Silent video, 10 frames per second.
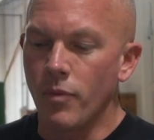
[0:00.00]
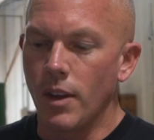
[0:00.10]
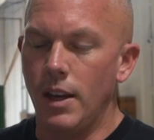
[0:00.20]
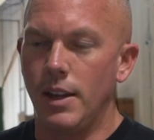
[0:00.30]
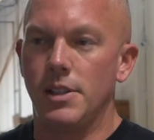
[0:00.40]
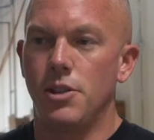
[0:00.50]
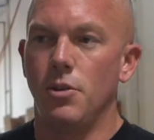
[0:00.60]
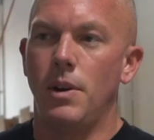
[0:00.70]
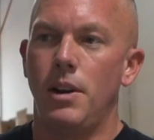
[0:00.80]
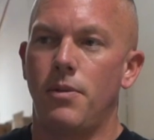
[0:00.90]
it gets
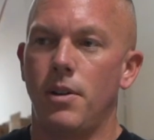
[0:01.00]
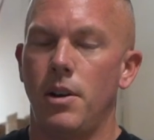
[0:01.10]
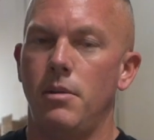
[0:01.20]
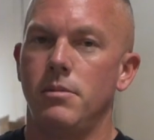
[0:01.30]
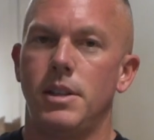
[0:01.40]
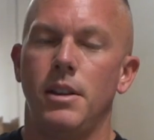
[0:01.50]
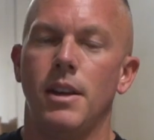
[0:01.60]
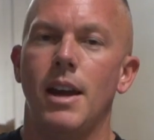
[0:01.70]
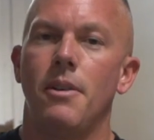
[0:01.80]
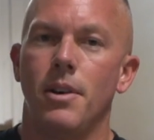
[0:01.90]
away from, say,
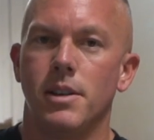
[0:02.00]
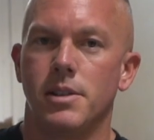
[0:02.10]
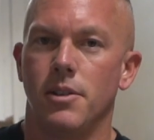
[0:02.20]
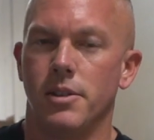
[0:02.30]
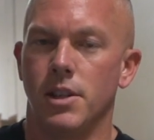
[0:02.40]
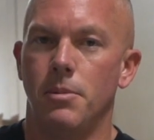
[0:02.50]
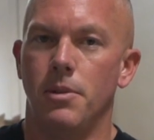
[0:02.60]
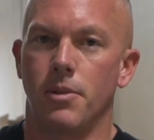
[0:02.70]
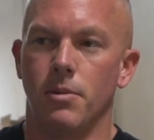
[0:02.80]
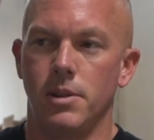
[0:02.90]
the FS of the
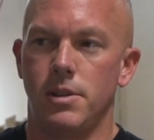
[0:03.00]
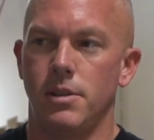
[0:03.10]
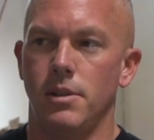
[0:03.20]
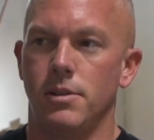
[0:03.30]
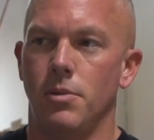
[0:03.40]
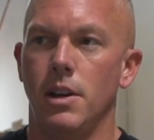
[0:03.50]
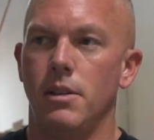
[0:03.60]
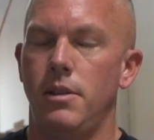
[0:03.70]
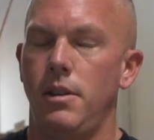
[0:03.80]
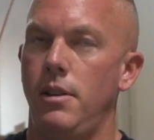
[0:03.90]
subwoofer, which is
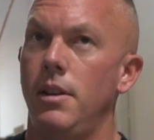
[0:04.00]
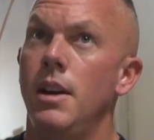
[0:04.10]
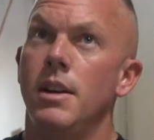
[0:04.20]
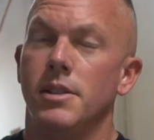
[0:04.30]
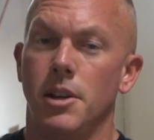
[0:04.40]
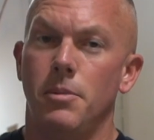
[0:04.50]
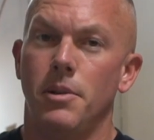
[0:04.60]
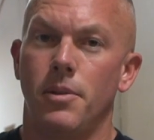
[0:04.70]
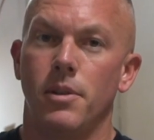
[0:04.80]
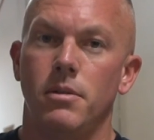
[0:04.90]
what the
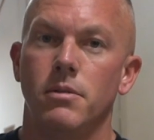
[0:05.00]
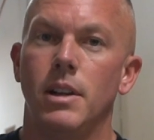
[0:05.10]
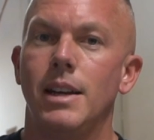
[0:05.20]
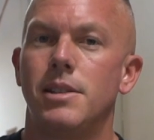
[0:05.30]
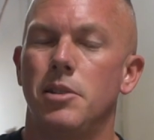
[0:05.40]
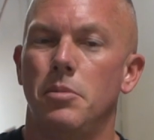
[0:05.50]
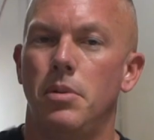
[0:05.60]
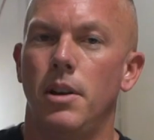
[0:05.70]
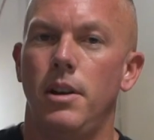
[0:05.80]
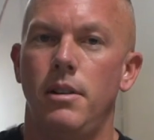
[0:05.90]
subwoofer likes to
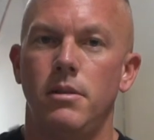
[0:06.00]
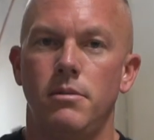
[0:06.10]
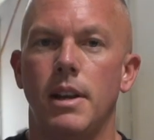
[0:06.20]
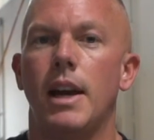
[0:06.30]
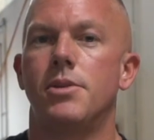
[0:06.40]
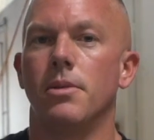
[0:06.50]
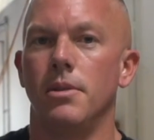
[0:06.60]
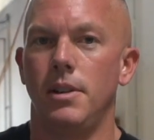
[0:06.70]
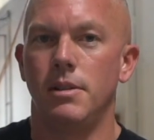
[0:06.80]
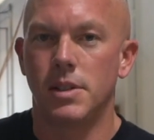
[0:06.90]
play
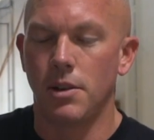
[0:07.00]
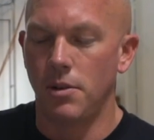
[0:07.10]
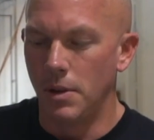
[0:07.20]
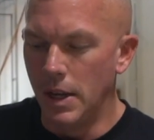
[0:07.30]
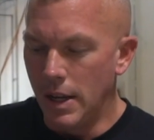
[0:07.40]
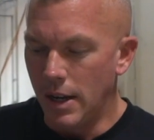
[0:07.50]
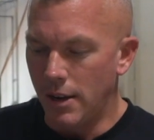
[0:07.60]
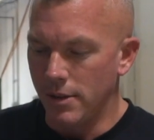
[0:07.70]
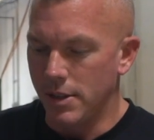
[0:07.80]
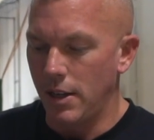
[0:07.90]
naturally. So
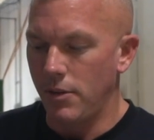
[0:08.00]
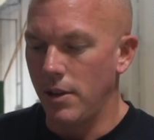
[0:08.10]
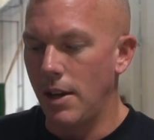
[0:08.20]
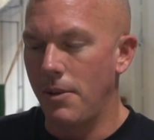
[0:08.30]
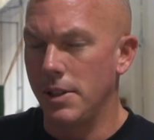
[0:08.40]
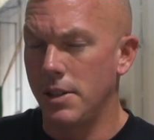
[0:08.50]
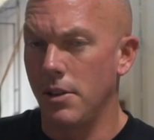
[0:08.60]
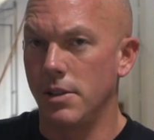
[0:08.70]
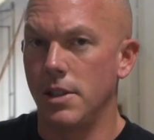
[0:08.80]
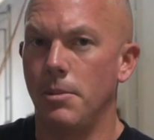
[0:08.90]
say if the FS of
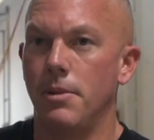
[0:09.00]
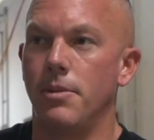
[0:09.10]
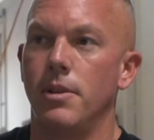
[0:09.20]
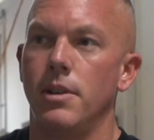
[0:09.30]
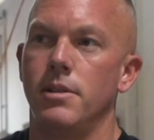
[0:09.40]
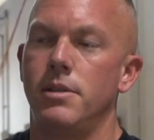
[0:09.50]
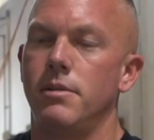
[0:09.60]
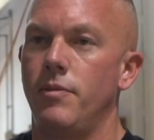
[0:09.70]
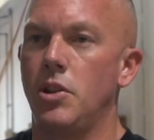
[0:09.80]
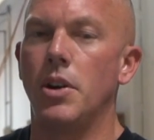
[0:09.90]
the subwoofer is
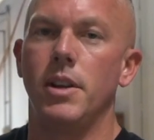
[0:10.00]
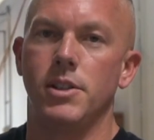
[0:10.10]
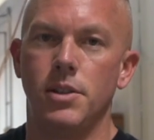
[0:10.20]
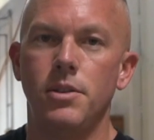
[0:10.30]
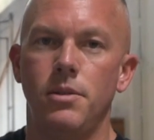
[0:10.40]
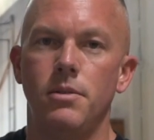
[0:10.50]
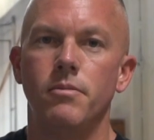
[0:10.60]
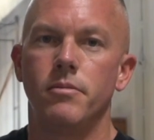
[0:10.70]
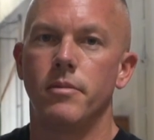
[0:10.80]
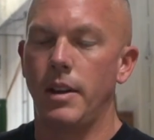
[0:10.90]
32
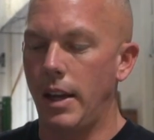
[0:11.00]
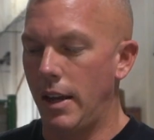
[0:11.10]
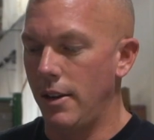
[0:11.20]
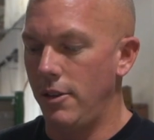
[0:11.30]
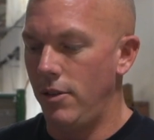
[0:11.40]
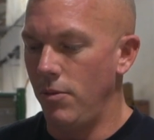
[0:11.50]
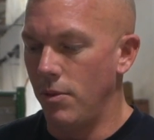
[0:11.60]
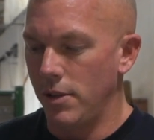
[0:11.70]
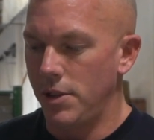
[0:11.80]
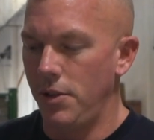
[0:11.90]
and you
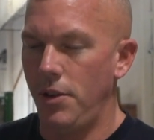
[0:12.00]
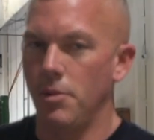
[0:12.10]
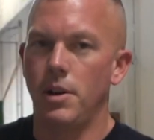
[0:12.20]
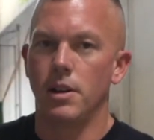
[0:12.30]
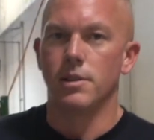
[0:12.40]
want to tune your box